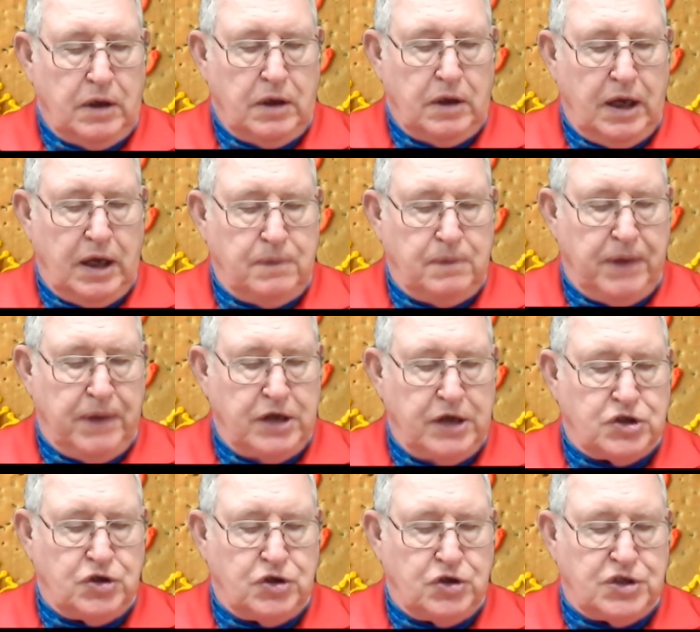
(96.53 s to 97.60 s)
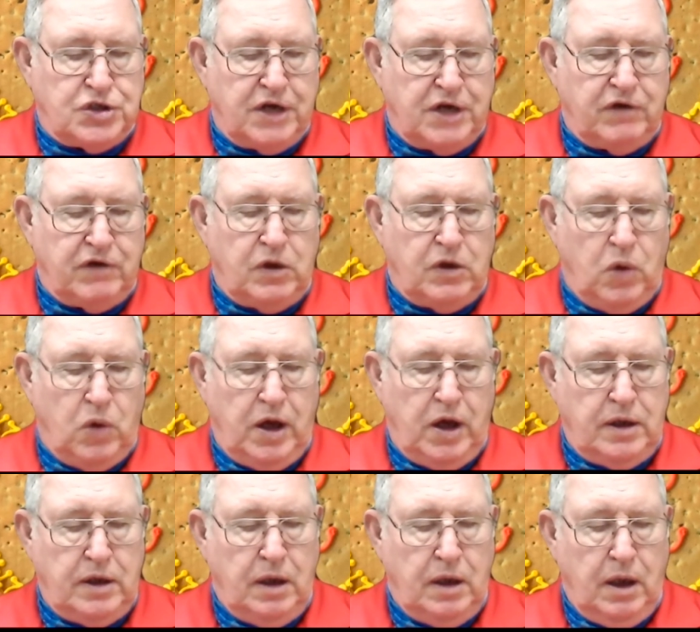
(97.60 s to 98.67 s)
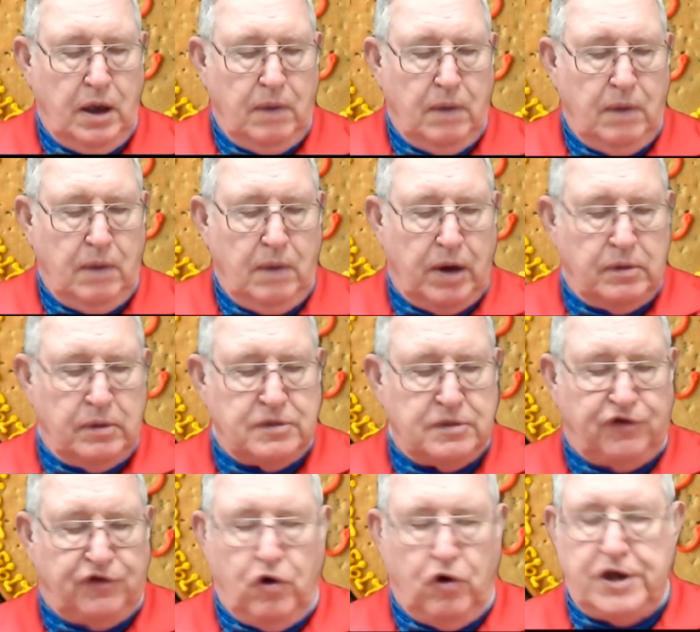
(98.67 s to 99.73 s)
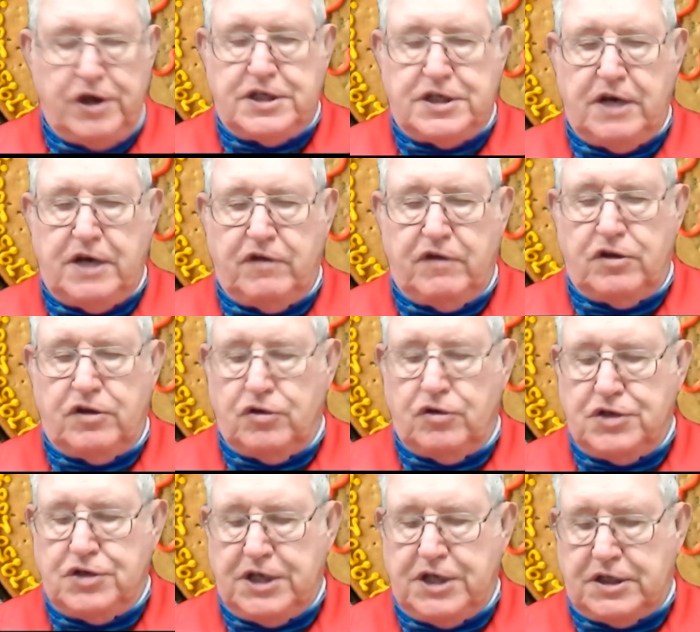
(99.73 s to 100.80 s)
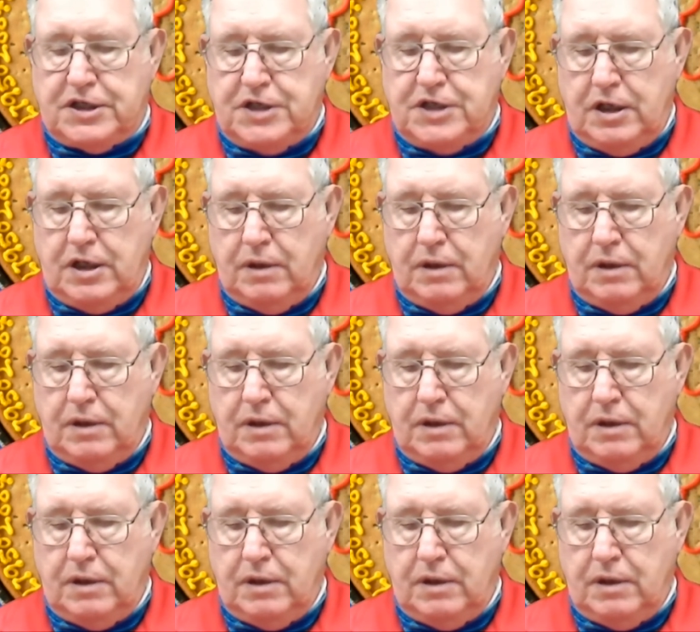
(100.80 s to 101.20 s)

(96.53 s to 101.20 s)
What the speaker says: Okay, page 271, problems 47 through 60.